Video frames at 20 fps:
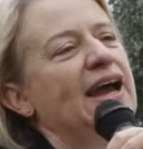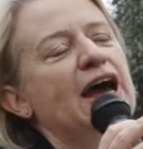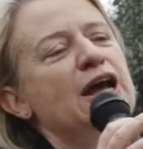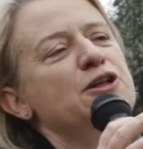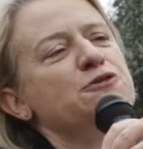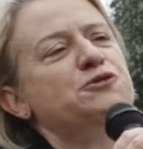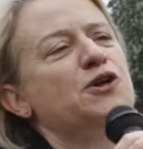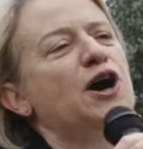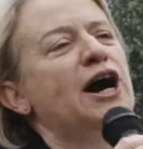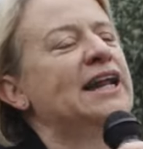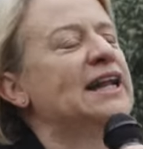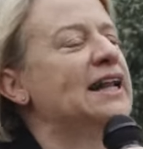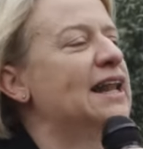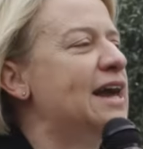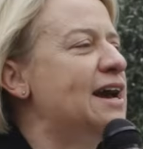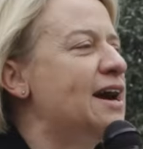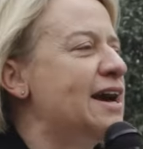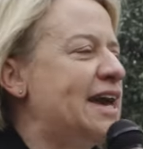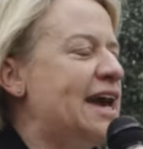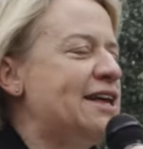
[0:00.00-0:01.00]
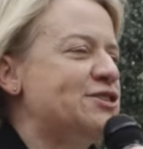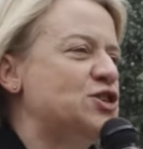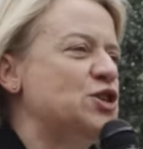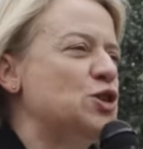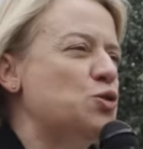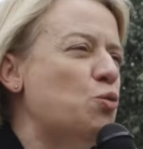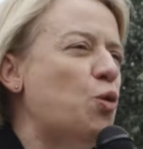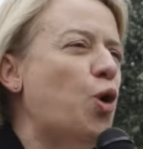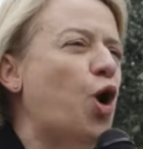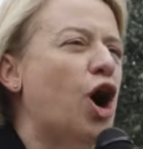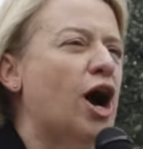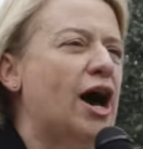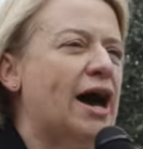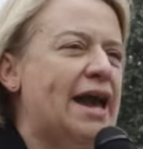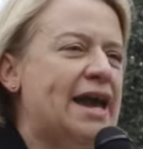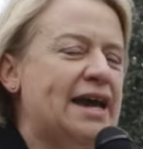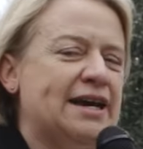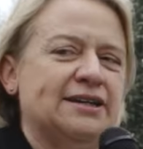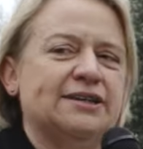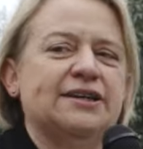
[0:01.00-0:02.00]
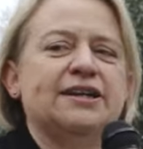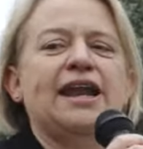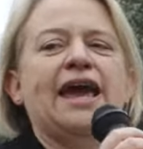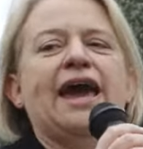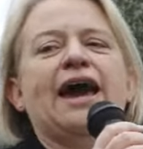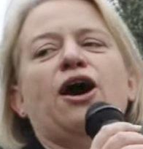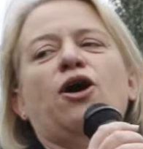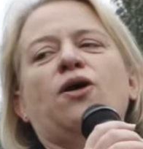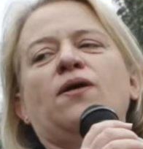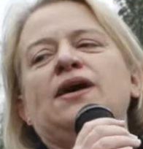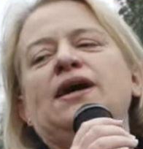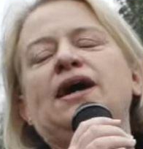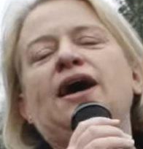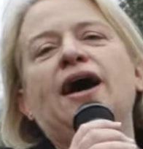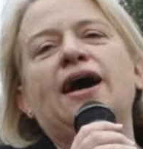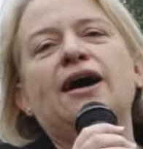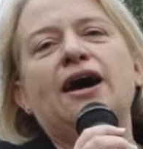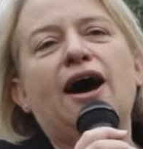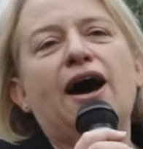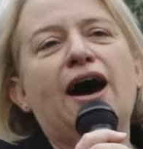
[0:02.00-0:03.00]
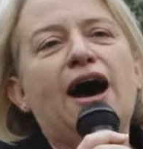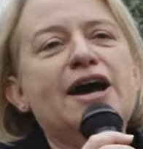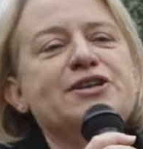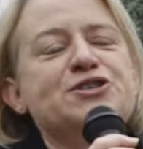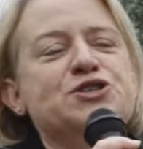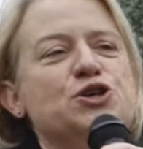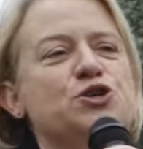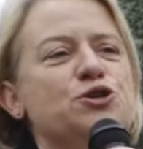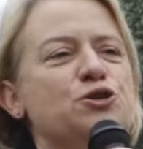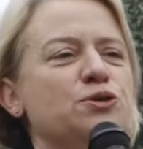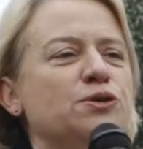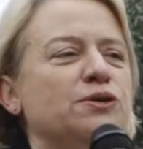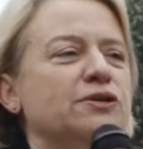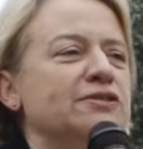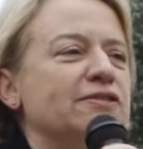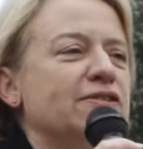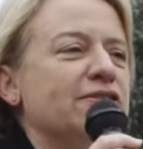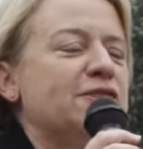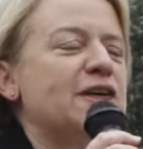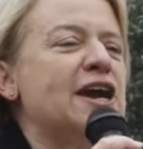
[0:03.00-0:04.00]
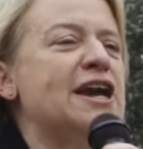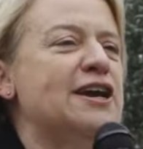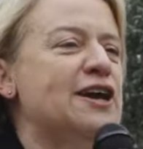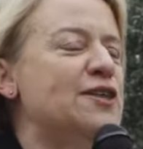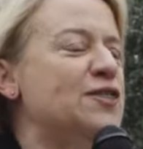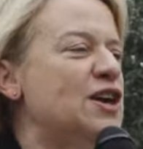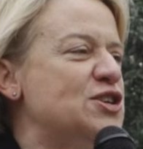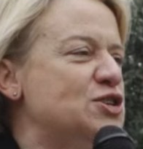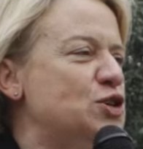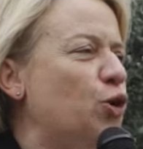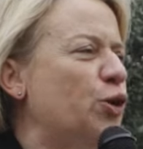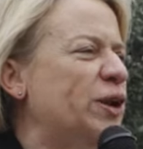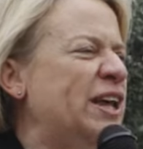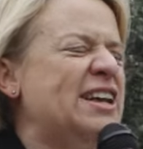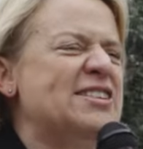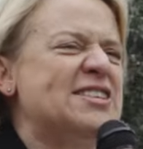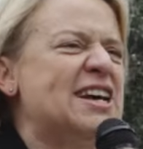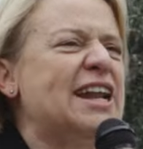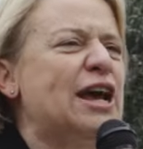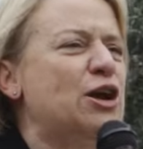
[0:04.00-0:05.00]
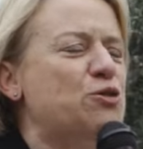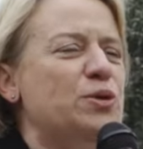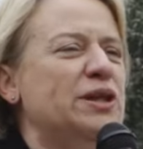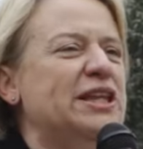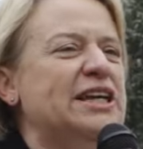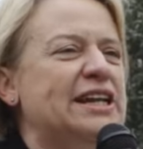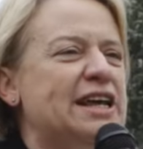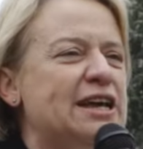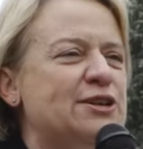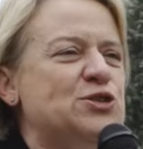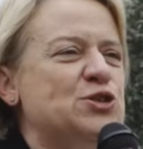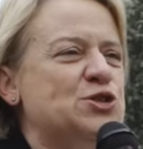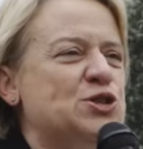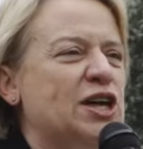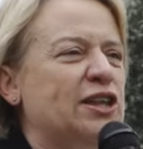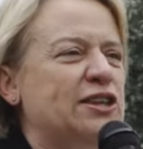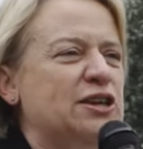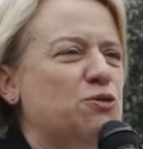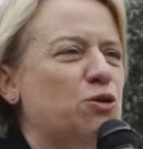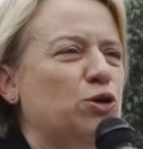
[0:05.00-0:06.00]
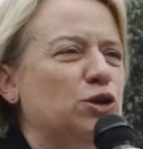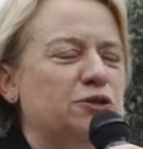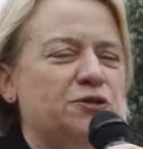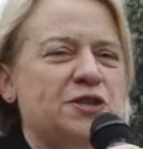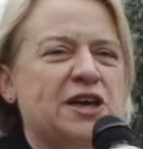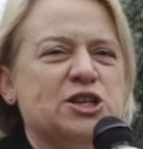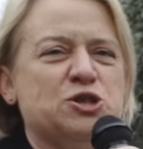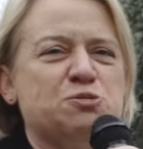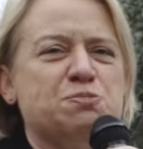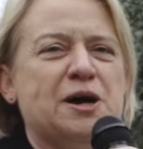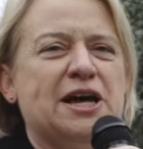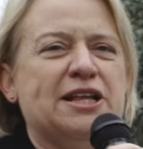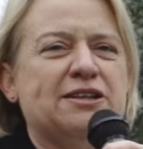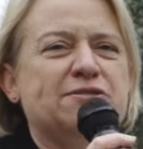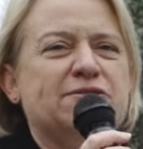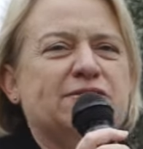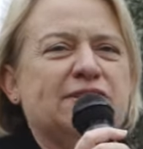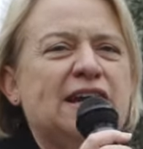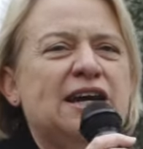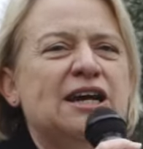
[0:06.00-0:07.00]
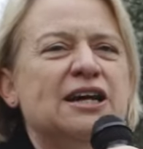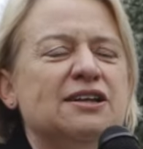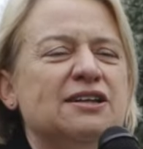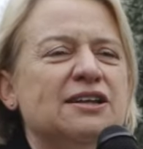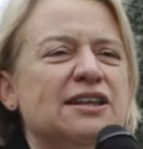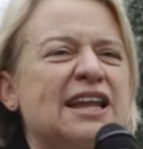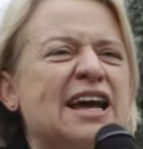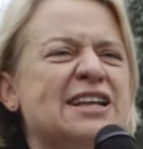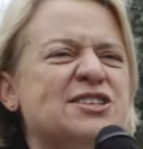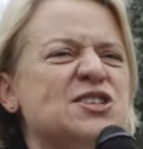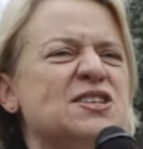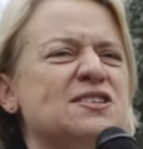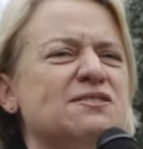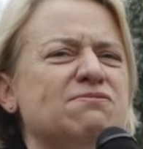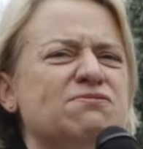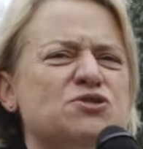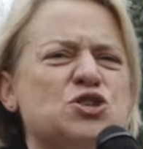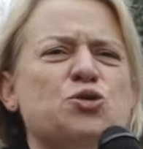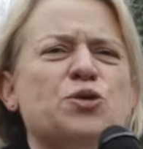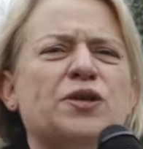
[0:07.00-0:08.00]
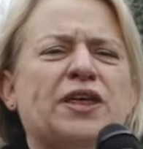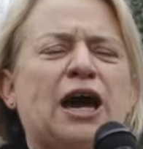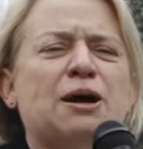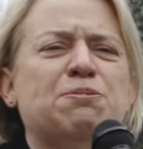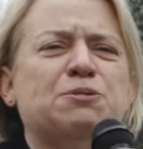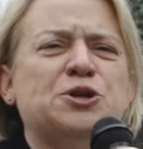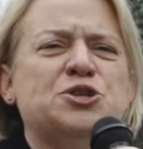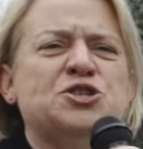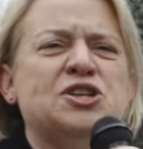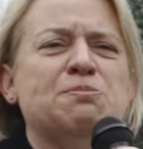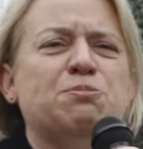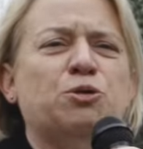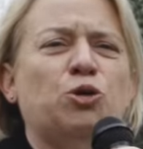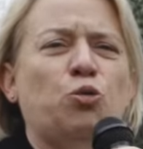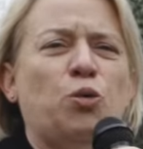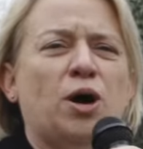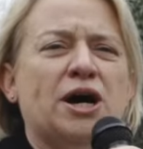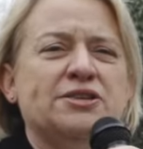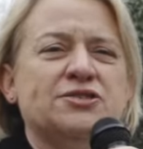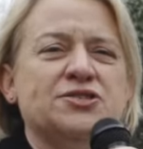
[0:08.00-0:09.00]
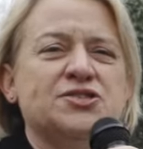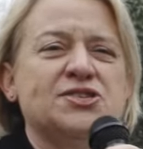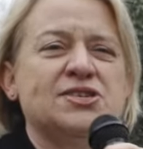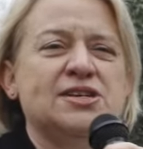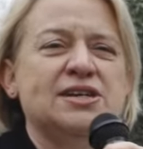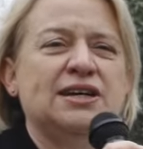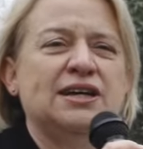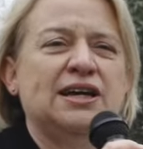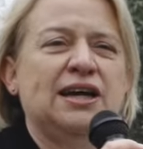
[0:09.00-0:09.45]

And finally, I get to the why. Now, I do think in this audience, I don't really need to tell you all of this, but let's do with a couple of simple ones.